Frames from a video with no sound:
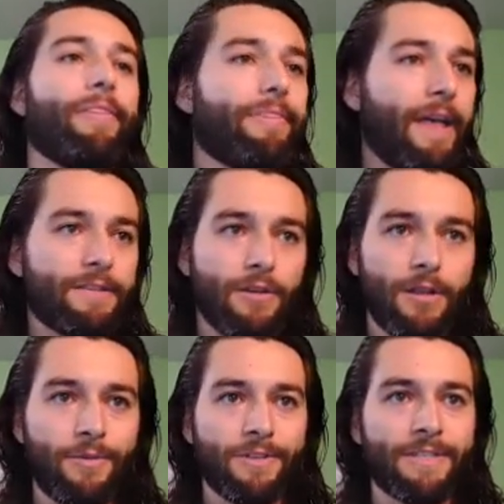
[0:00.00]
that's all
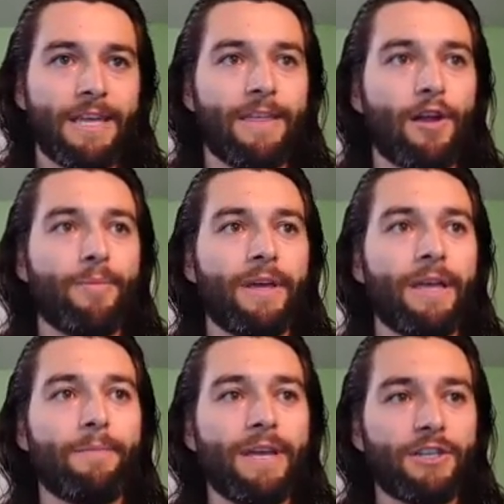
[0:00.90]
I'm going to say there,
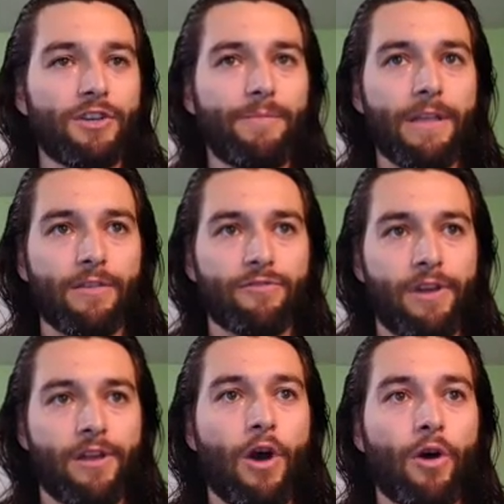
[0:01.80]
but make sure you make those
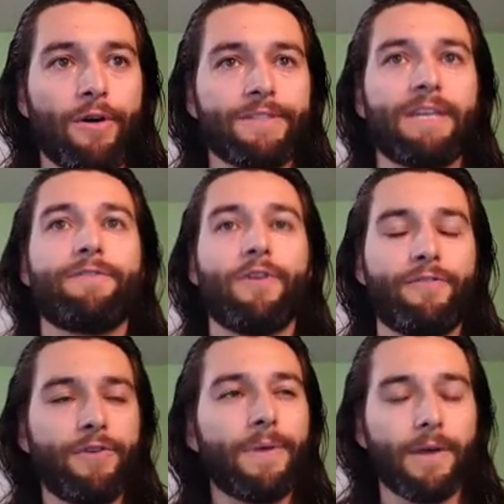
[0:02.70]
right calls if you're
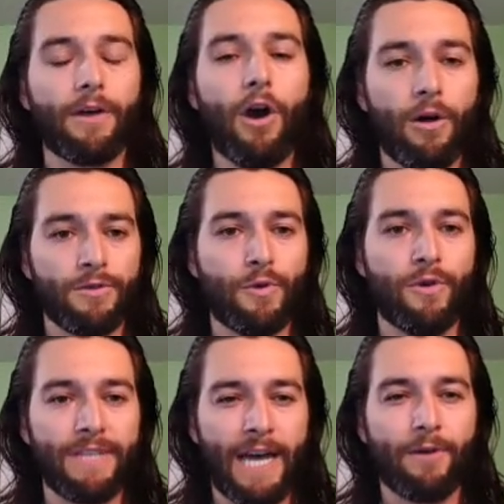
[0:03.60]
feeling a call
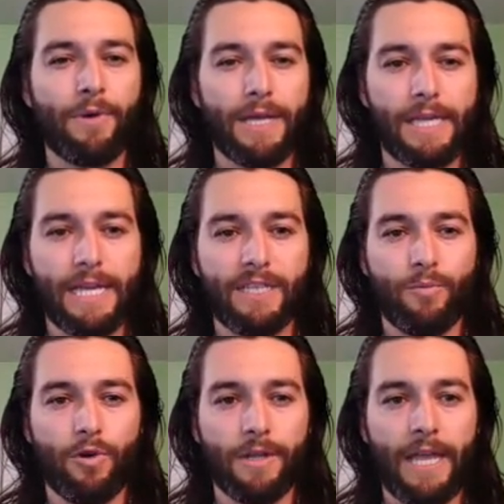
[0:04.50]
towards how do I engage
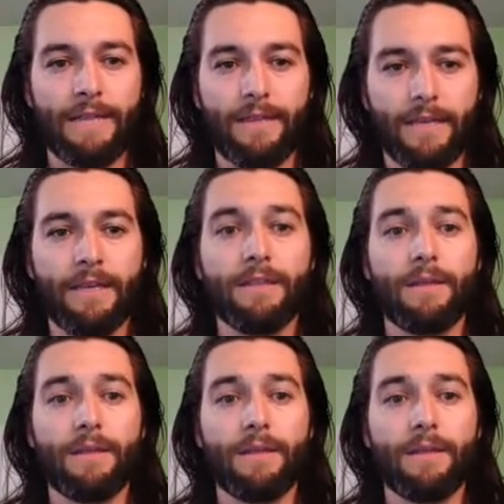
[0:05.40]
more in the